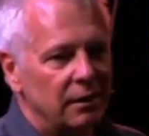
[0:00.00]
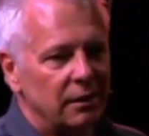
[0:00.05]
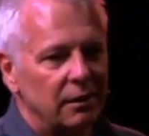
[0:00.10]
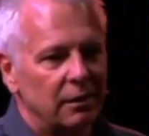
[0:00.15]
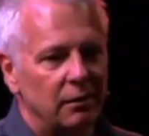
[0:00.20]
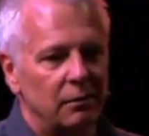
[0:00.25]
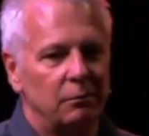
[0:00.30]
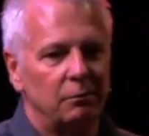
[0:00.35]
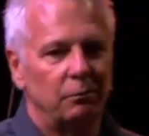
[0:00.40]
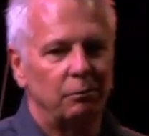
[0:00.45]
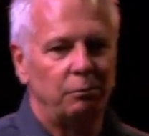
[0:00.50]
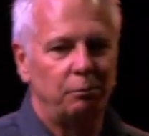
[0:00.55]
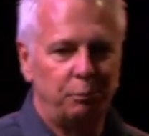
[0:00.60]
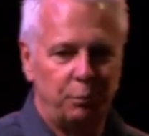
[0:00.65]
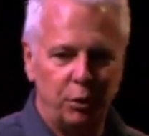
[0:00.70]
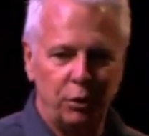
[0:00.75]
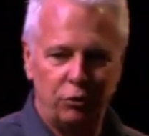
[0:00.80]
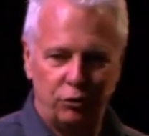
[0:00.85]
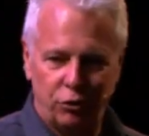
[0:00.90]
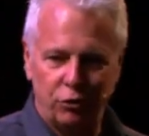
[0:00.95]
and
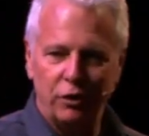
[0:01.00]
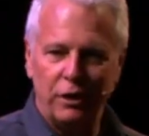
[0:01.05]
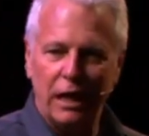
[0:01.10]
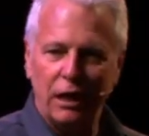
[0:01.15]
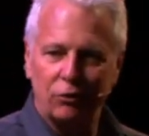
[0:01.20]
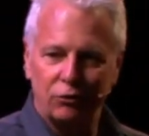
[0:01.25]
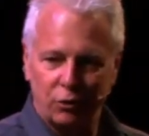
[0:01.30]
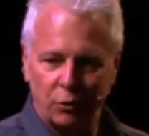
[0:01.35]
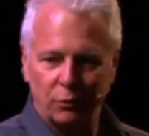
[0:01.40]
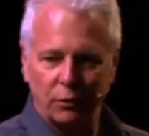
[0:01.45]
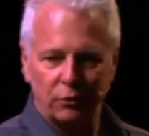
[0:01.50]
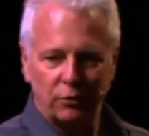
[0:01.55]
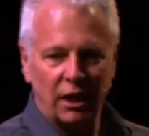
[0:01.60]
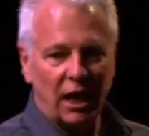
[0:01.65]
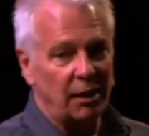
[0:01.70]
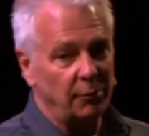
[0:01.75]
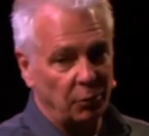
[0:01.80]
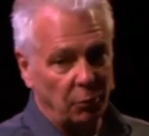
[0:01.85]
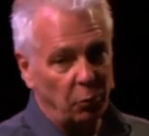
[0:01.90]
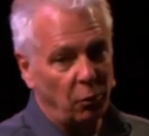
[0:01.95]
put your yes on the
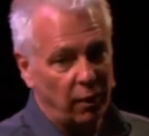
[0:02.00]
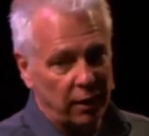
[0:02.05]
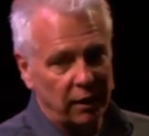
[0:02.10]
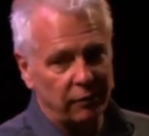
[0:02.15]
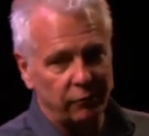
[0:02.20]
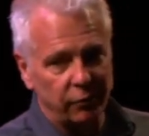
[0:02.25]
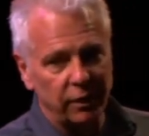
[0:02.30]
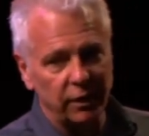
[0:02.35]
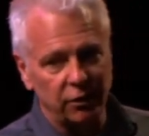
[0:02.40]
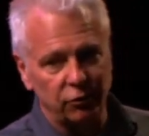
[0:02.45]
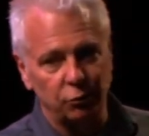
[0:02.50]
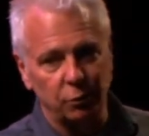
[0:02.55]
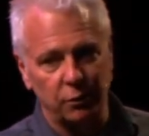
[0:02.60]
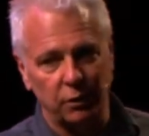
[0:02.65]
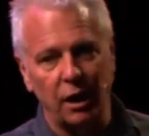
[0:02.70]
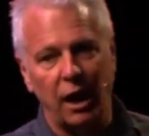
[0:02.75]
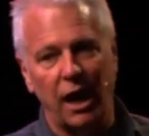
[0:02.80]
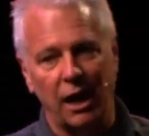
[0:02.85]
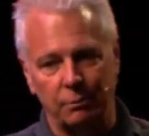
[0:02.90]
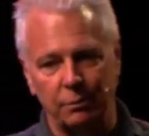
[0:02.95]
table, whatever it is with
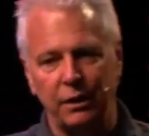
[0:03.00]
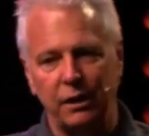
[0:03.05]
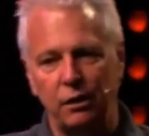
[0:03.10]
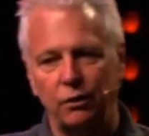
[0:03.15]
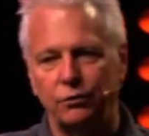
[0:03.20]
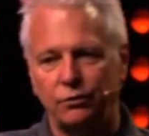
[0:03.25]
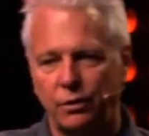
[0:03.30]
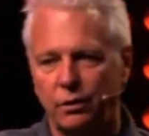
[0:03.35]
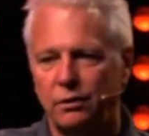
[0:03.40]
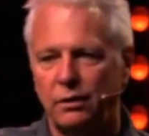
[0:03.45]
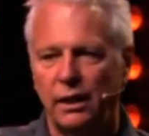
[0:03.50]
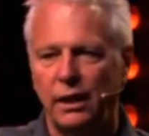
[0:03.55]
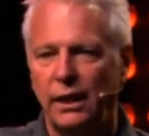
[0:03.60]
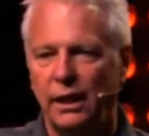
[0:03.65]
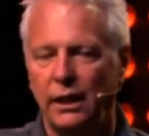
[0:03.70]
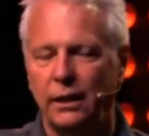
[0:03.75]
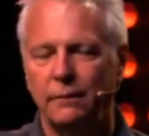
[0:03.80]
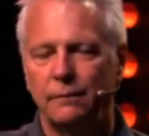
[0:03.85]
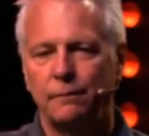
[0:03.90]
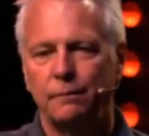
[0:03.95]
God. But here's the
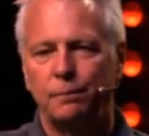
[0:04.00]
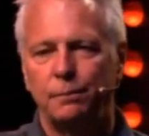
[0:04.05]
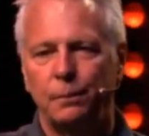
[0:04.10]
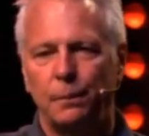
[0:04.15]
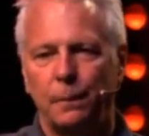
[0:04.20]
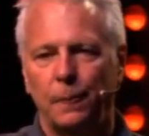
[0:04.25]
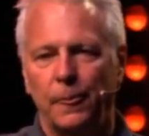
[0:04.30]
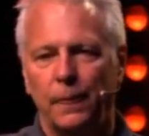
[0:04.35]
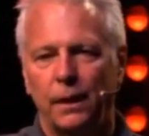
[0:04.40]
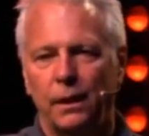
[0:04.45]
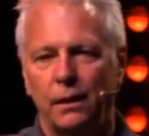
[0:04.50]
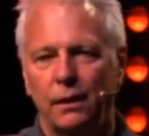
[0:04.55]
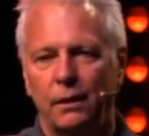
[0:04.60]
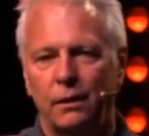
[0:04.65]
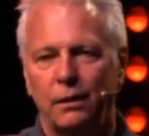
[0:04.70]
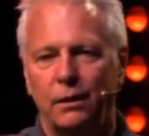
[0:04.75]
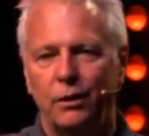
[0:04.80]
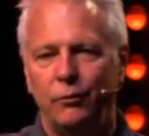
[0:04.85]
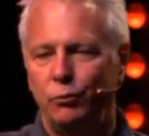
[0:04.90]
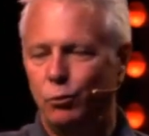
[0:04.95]
thing
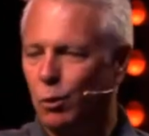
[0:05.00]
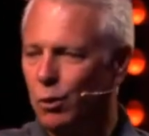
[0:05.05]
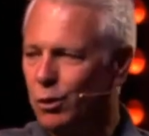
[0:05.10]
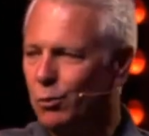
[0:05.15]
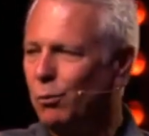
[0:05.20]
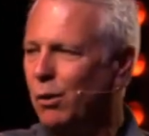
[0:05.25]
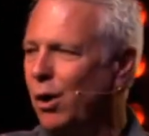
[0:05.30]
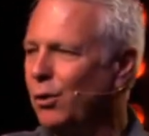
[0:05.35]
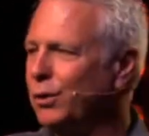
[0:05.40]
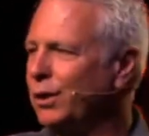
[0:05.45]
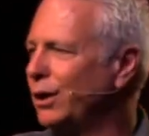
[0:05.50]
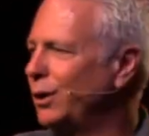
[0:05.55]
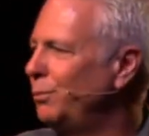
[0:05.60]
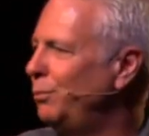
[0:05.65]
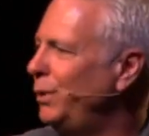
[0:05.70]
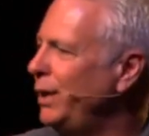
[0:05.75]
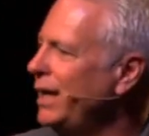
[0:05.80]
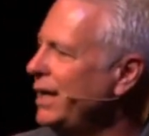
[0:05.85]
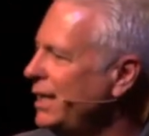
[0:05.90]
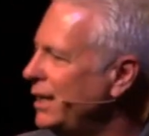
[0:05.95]
if you want to walk in
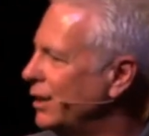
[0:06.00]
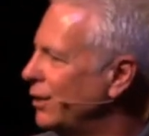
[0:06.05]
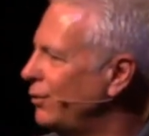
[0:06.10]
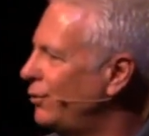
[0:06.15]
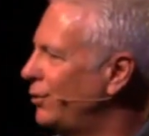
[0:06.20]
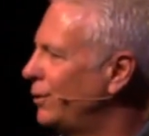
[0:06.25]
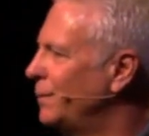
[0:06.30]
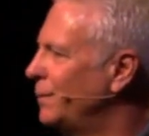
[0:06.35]
obedience,